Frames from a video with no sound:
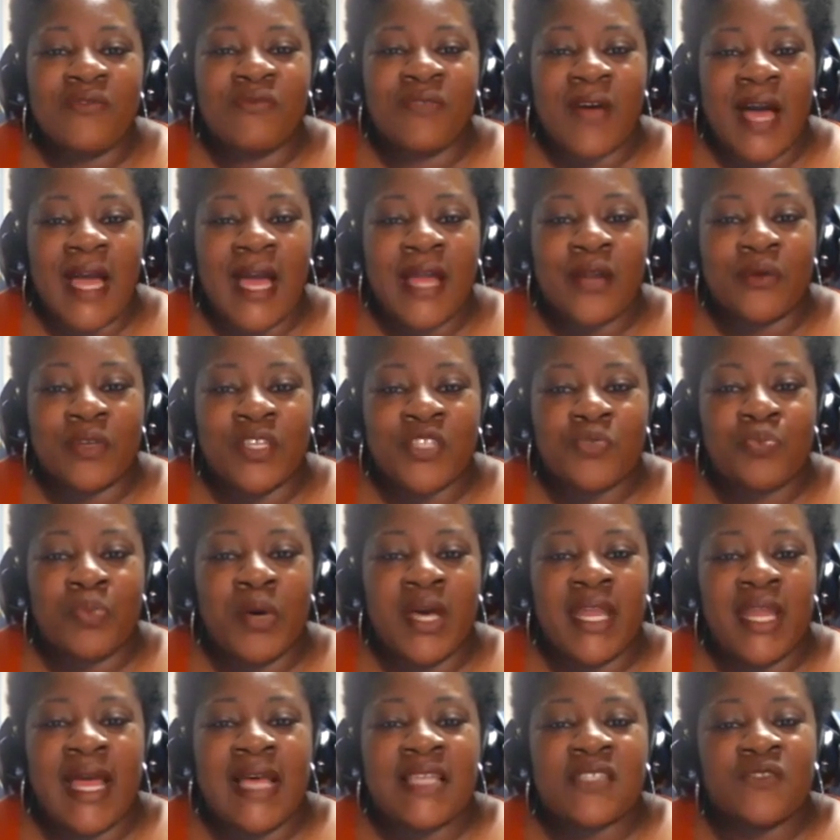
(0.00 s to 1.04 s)
virus,
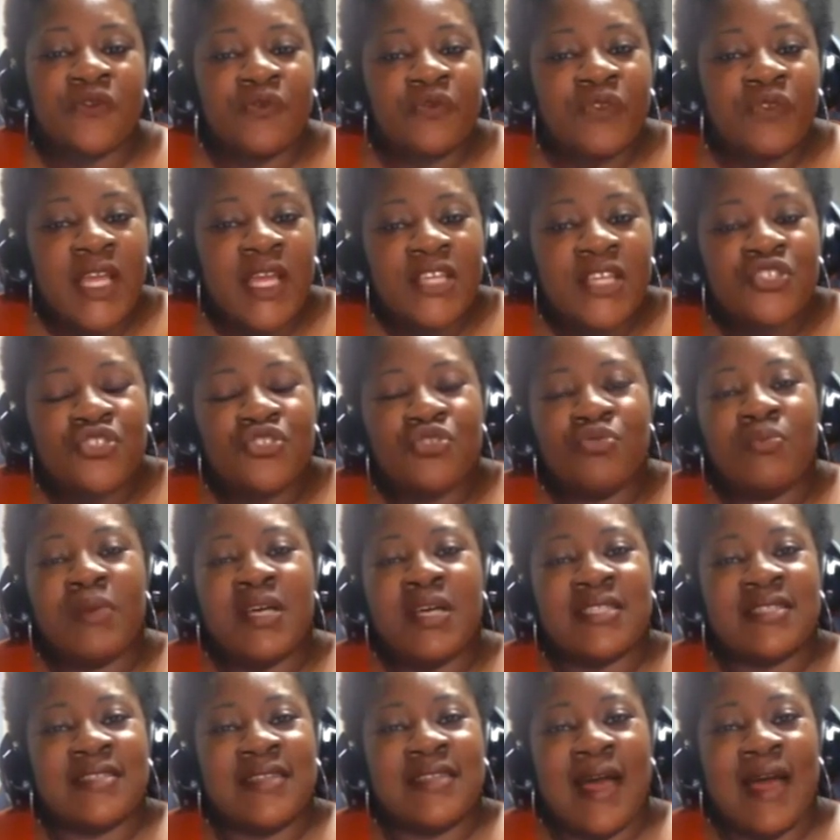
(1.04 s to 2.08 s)
but as flesh you
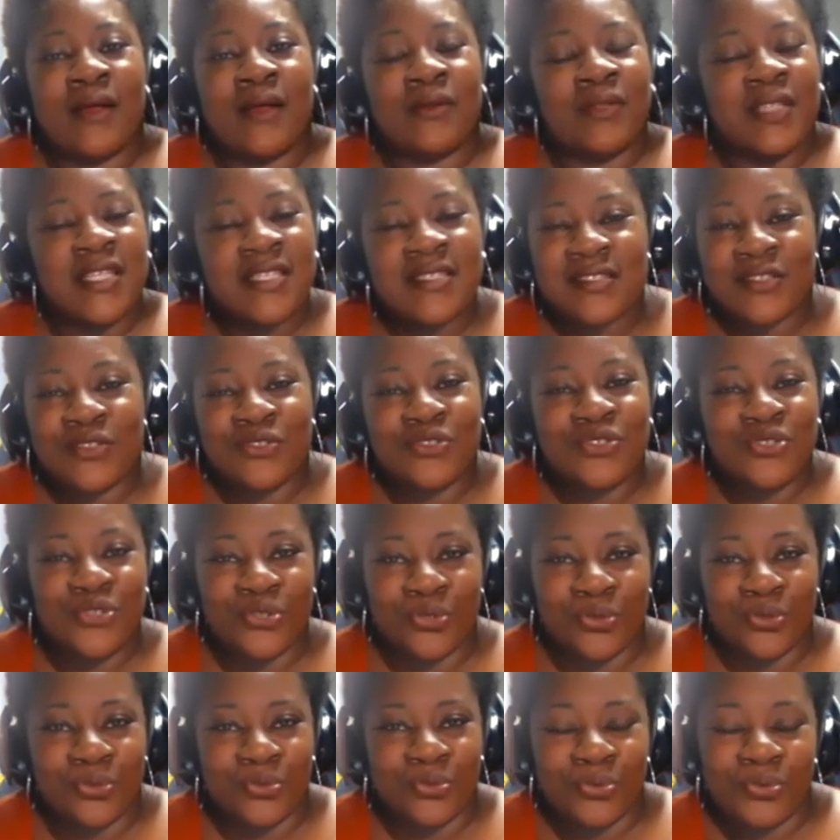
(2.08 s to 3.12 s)
must now listen
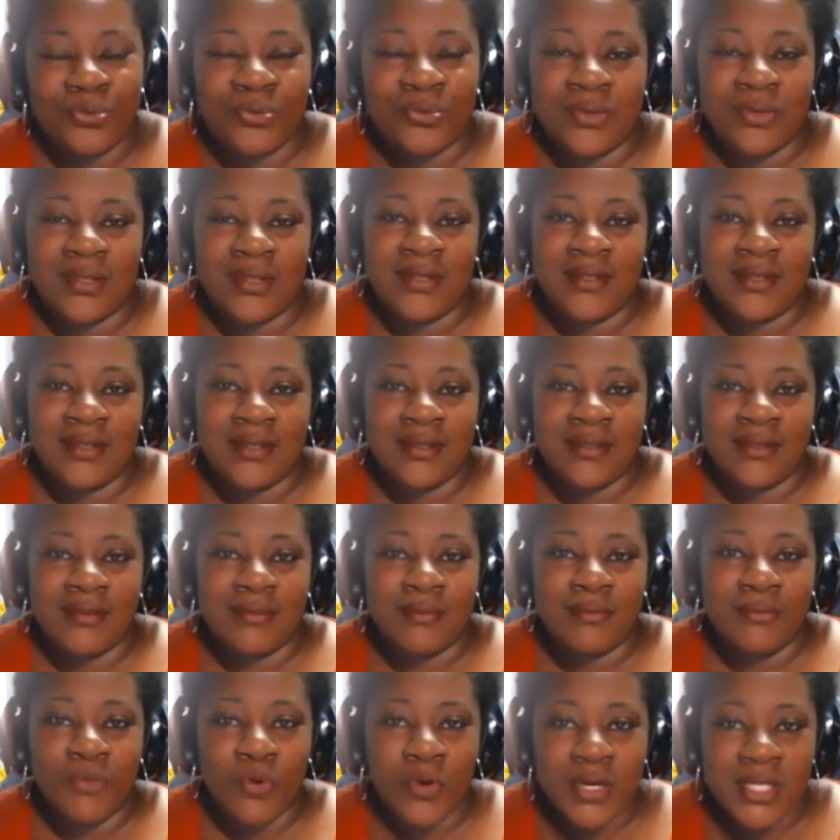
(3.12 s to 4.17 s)
to
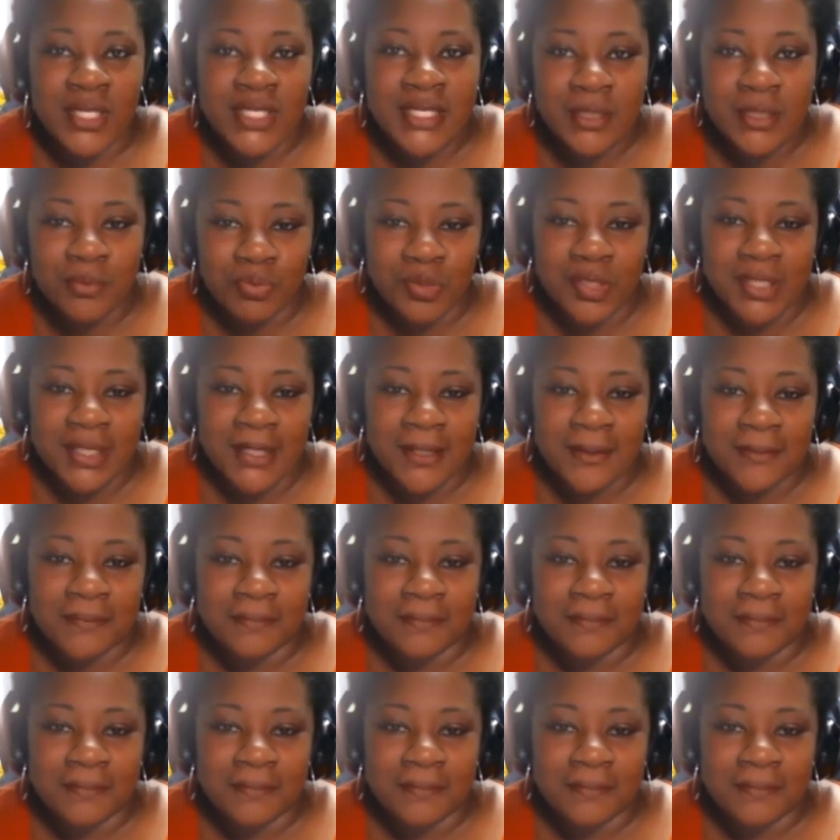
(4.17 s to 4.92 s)
more deeply.